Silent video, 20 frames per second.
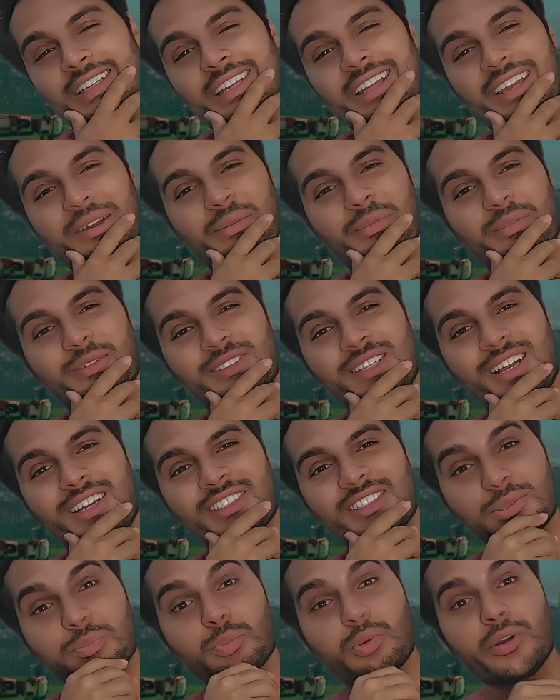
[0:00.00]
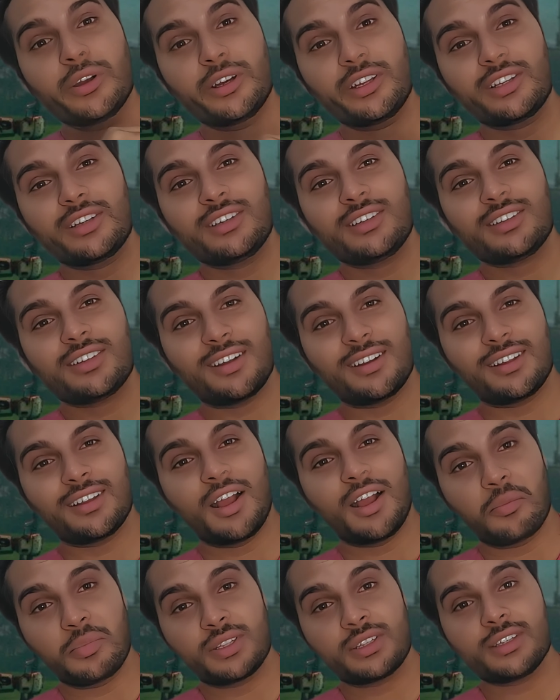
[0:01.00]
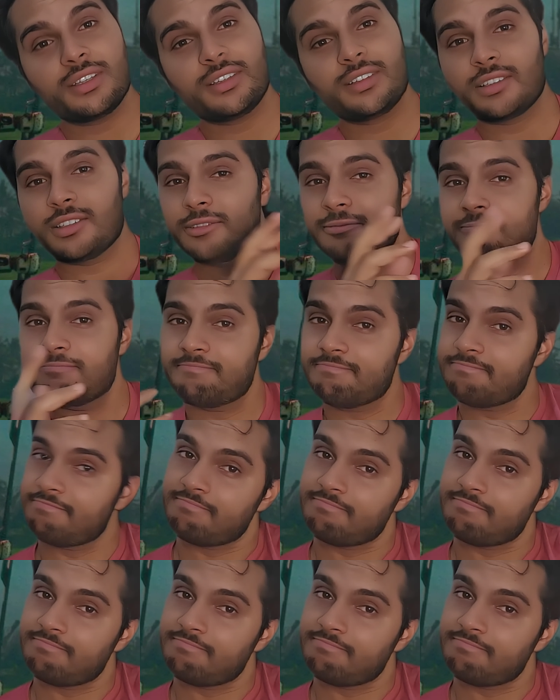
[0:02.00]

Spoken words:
damn, it was actually pretty good and it got me thinking.